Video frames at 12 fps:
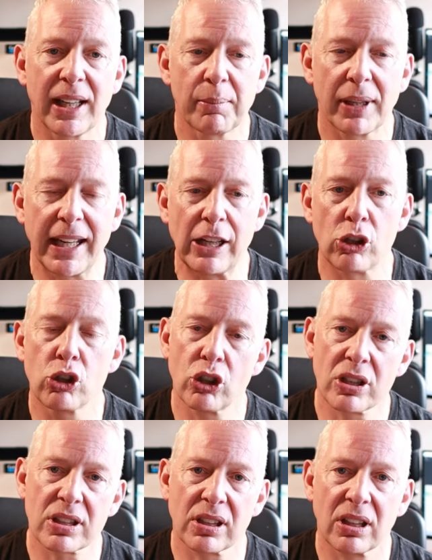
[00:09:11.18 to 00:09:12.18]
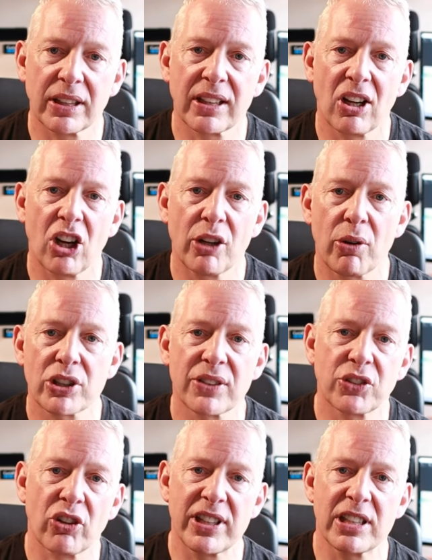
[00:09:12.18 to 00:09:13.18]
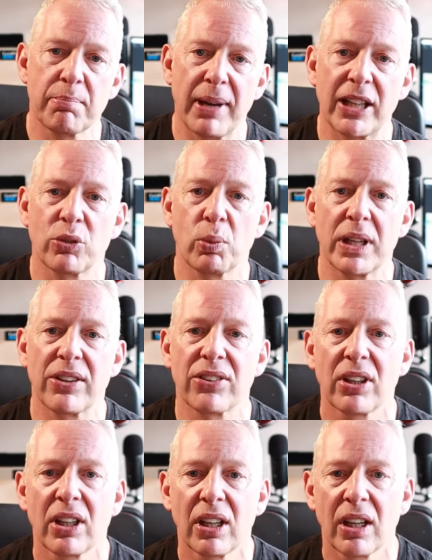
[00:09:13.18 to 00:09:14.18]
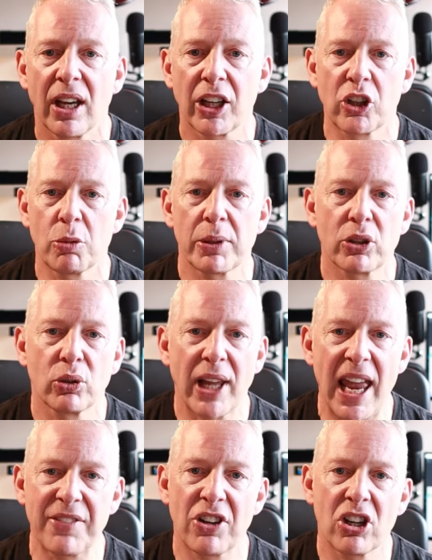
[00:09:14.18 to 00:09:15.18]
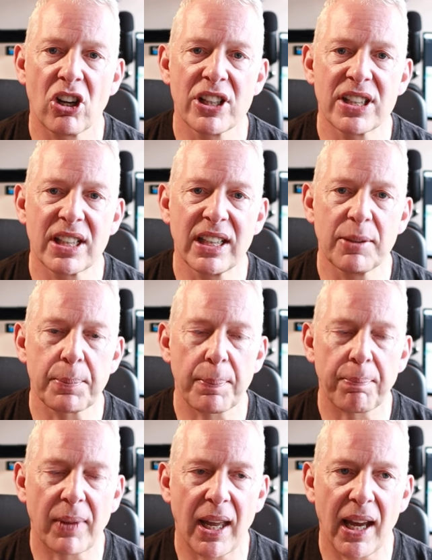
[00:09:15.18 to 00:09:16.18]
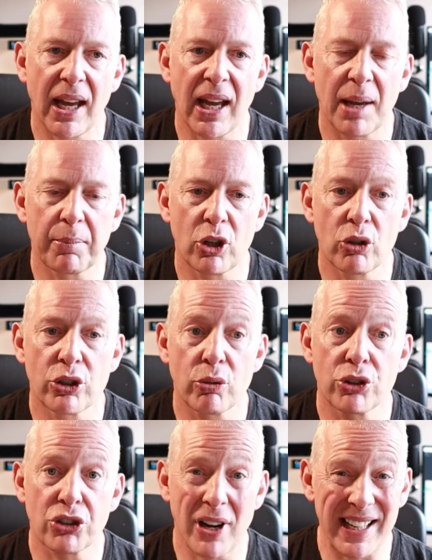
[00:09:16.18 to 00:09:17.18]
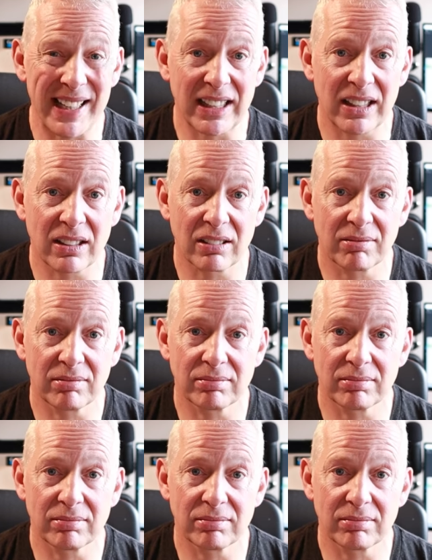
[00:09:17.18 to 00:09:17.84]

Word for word: Um, it looks like Hyrox have gone into bed with a company called FIIT, um, who do training